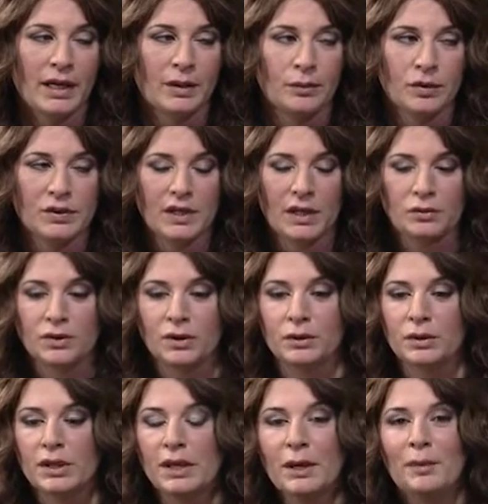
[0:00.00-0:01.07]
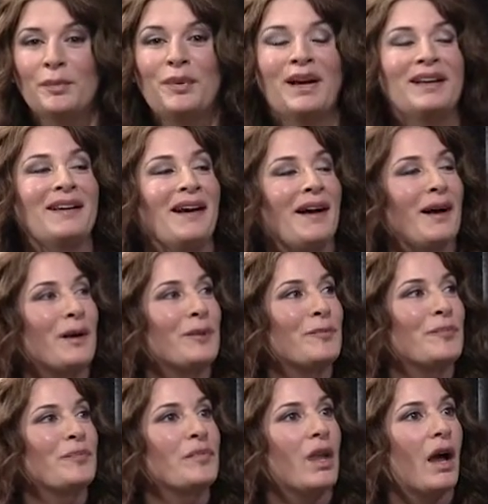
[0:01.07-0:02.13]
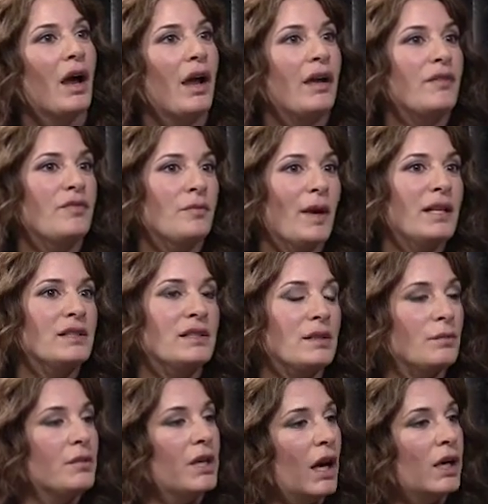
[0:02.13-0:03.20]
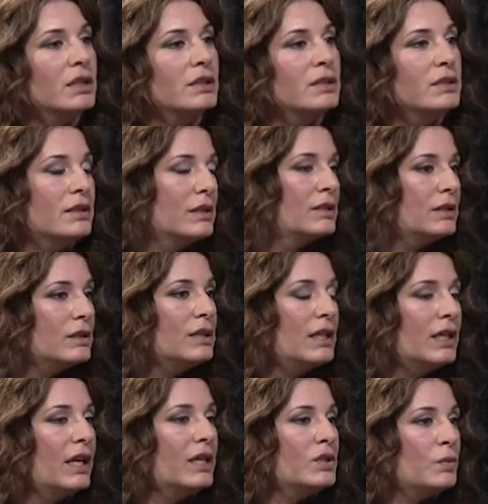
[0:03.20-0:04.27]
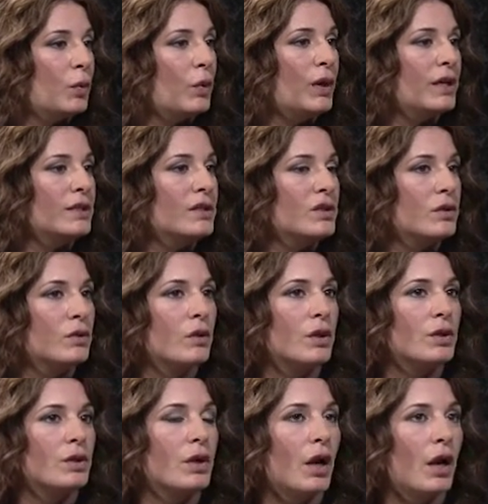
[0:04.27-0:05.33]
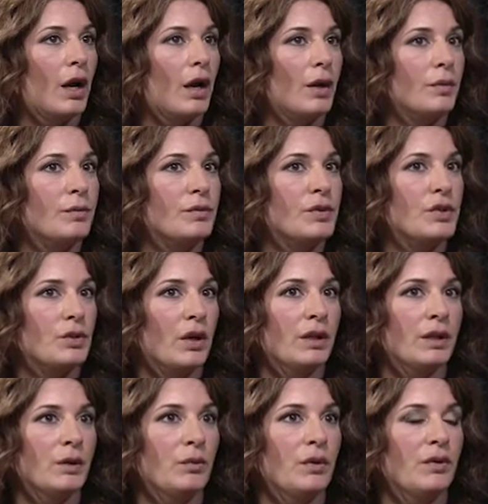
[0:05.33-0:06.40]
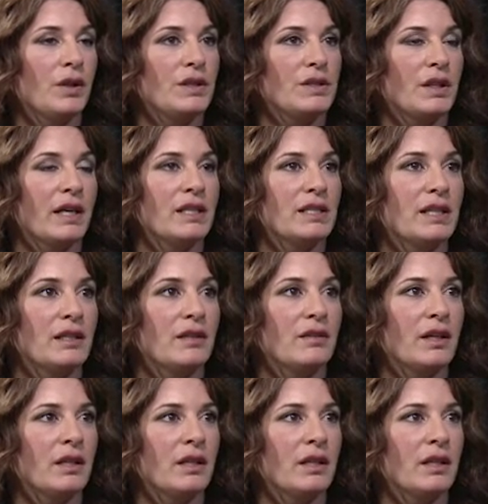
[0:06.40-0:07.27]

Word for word: animals count too. But um, I've met some young teenage boys who are um, struggling with this idea